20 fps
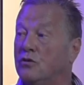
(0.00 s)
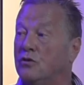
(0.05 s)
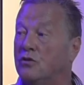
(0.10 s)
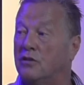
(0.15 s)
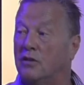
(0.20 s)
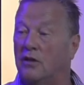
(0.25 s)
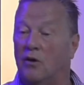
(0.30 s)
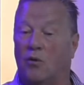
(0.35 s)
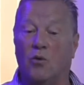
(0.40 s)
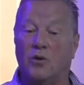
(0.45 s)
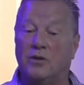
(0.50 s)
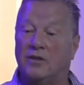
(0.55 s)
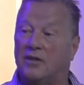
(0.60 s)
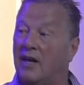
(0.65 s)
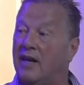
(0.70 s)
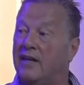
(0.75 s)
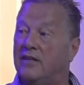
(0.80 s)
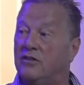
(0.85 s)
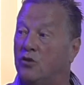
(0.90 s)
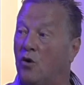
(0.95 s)
to go and
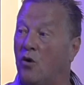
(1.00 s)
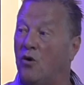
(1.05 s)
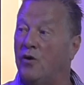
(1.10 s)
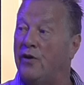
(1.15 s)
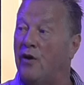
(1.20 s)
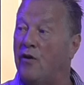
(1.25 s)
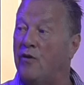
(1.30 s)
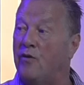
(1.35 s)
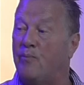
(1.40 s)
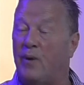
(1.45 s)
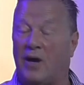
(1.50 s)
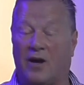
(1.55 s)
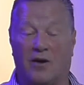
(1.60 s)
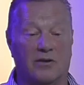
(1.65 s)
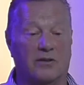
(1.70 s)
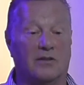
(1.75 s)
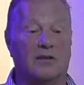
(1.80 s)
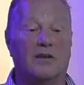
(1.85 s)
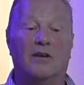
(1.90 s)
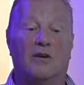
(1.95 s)
take John out
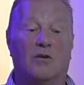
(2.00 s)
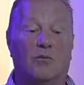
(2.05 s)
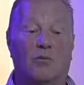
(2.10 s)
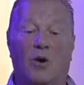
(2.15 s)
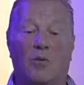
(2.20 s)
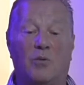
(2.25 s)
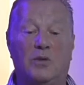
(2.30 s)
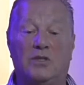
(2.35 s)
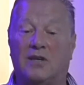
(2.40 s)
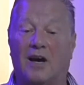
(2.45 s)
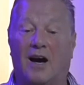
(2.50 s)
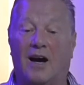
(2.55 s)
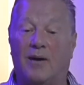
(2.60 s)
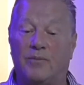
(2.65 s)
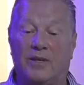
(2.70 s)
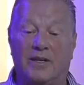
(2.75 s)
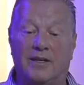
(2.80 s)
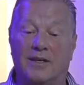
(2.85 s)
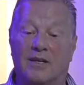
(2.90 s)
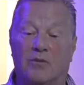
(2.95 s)
because what was
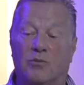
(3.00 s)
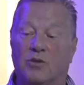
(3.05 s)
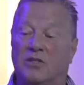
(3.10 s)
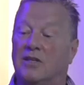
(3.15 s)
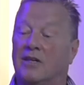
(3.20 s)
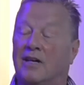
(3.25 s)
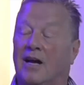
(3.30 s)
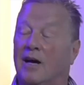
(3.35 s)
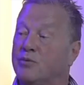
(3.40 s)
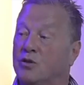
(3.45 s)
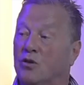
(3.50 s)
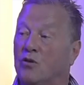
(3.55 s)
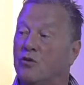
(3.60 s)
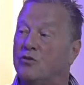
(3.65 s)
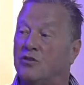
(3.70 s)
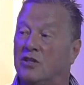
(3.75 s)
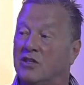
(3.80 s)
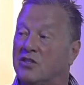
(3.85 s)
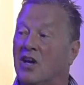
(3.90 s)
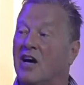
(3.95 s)
happening here was an
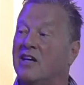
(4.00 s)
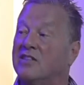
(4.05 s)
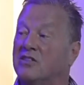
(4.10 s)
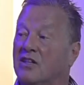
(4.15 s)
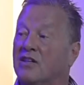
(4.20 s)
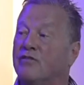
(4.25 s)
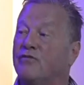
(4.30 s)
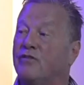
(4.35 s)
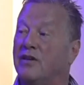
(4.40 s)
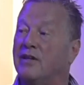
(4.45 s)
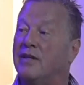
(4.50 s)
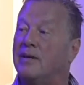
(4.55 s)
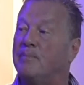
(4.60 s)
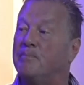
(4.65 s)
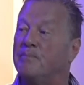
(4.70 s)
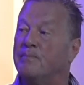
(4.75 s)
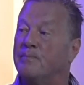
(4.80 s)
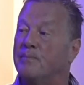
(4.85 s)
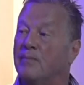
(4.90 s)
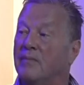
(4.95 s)
absolute disaster for them.
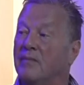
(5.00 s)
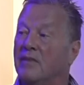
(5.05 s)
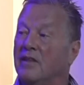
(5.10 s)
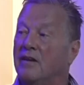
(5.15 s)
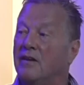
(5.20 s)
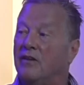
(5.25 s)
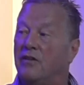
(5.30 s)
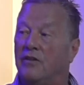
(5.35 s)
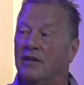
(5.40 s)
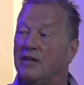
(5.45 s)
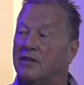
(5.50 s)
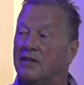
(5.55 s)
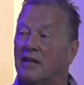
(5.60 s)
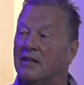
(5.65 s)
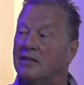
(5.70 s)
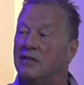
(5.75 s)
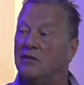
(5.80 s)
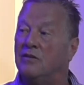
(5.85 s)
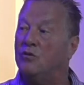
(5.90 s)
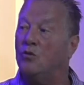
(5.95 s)
They
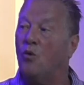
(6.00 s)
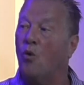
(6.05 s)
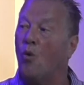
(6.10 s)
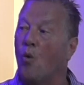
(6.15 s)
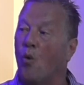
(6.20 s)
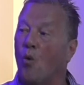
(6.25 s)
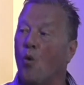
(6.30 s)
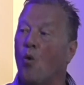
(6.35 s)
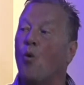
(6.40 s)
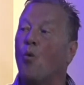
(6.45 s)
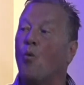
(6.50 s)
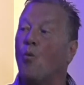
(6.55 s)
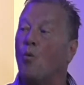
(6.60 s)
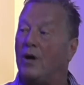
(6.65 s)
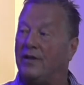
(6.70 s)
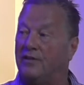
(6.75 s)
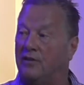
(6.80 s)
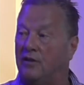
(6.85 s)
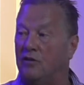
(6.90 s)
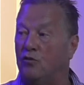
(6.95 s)
didn't know
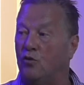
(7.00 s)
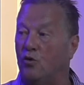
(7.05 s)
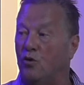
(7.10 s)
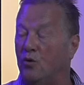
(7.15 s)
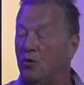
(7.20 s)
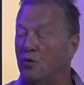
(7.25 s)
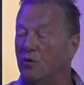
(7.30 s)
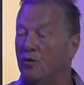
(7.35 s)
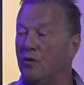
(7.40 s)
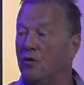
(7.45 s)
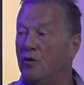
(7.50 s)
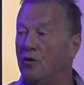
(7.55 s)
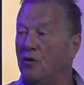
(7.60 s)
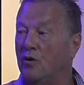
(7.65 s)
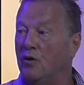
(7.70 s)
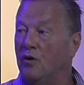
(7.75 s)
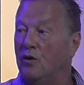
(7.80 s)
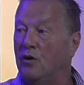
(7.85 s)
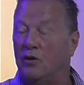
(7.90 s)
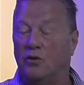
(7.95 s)
what to do.
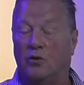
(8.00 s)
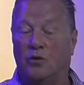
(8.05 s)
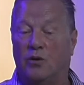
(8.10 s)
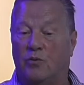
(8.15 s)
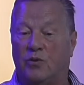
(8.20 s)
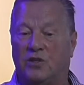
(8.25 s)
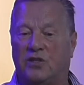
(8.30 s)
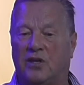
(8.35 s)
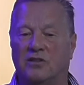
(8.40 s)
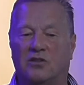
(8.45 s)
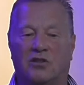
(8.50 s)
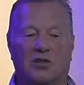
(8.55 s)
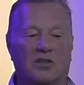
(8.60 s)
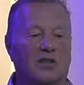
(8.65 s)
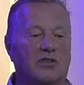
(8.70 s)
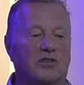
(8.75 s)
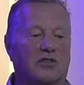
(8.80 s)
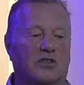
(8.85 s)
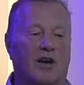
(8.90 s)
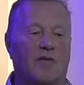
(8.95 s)
You know, there was
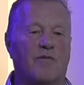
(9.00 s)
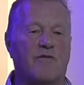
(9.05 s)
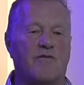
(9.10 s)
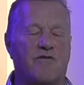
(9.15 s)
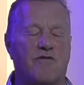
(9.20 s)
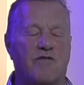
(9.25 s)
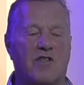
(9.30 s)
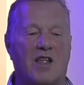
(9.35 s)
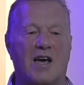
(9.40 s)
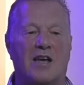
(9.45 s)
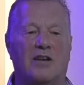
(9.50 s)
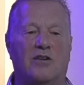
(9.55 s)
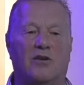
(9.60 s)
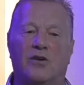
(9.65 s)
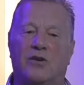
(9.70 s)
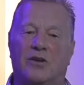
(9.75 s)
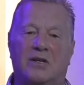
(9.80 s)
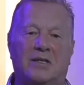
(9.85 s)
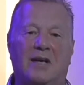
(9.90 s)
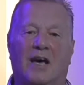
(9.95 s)
incidents come flying all
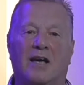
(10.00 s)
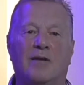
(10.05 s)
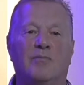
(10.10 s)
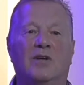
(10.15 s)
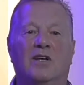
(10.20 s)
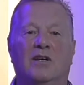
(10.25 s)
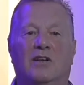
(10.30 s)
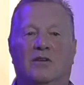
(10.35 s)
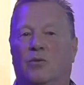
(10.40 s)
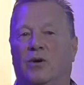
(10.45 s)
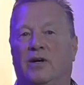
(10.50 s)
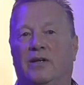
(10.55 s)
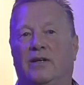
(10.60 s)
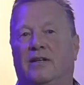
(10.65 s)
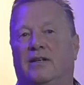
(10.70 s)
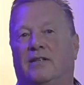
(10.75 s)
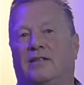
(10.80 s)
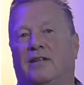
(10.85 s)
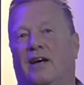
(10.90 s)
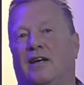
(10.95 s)
the time. One of
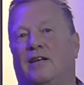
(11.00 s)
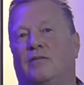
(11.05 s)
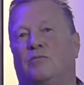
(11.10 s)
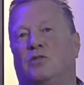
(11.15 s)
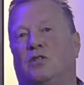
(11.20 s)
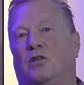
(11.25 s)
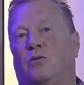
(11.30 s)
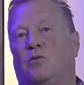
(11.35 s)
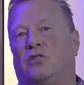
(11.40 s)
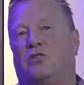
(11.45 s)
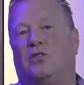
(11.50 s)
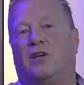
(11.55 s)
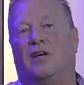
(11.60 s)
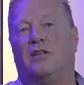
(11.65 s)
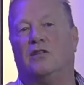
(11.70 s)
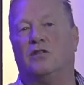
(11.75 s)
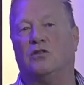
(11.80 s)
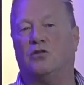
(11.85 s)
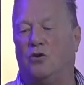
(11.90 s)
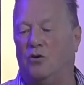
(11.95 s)
the times he was sent
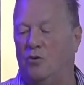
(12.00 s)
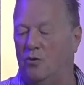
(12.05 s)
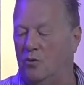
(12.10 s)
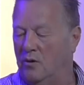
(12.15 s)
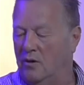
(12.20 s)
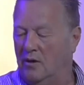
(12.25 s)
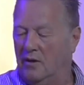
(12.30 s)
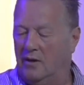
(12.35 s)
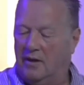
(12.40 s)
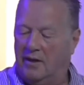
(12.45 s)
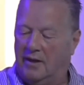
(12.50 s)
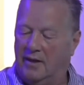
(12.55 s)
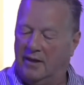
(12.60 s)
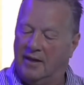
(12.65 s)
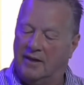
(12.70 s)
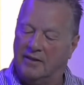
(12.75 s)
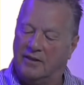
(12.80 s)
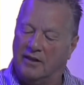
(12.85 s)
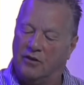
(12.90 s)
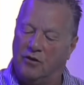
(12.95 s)
to school, he
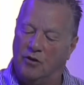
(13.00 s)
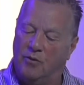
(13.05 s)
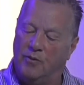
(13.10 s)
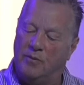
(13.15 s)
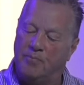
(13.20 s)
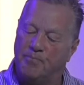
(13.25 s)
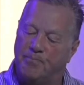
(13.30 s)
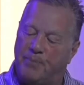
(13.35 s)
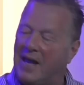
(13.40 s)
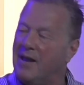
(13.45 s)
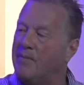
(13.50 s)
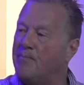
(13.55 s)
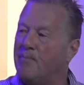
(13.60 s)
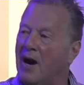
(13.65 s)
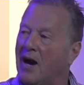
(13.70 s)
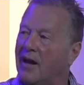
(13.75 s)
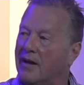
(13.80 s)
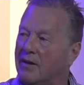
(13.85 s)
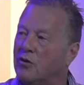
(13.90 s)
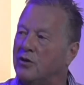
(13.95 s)
had a human bite
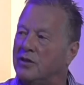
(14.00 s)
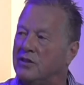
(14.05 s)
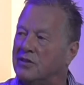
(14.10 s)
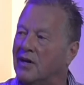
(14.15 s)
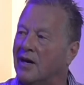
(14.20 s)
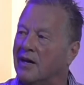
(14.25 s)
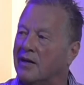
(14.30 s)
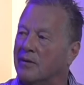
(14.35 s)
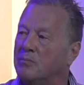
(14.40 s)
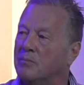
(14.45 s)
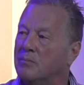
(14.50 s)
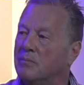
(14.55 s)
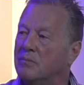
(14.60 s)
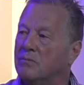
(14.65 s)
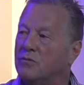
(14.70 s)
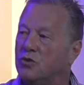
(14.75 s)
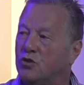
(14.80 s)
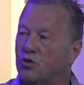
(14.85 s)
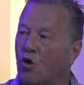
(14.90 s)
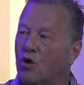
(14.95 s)
mark on his arm,
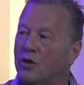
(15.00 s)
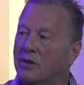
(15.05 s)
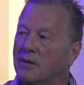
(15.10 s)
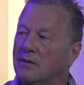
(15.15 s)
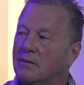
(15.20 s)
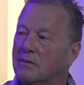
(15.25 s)
John.